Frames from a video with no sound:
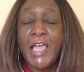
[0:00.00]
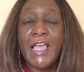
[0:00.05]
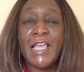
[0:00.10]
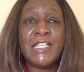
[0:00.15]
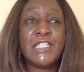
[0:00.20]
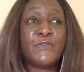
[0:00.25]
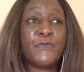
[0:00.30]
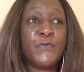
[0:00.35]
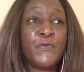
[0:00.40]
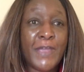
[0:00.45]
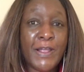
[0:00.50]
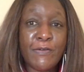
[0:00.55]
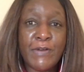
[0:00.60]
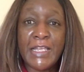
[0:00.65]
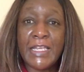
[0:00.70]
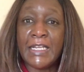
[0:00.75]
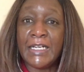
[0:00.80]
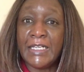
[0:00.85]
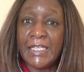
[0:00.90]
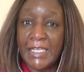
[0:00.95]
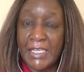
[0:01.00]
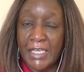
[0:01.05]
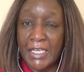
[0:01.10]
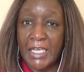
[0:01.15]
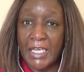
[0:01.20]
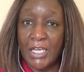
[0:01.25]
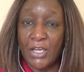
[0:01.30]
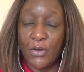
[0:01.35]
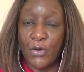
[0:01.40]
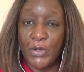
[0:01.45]
It's very
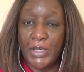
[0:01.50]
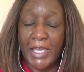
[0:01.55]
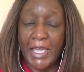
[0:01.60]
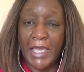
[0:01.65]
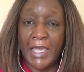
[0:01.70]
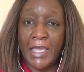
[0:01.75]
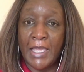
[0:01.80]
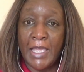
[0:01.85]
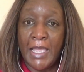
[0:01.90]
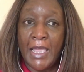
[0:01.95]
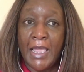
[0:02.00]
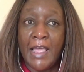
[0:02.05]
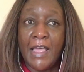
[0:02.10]
clear, okay,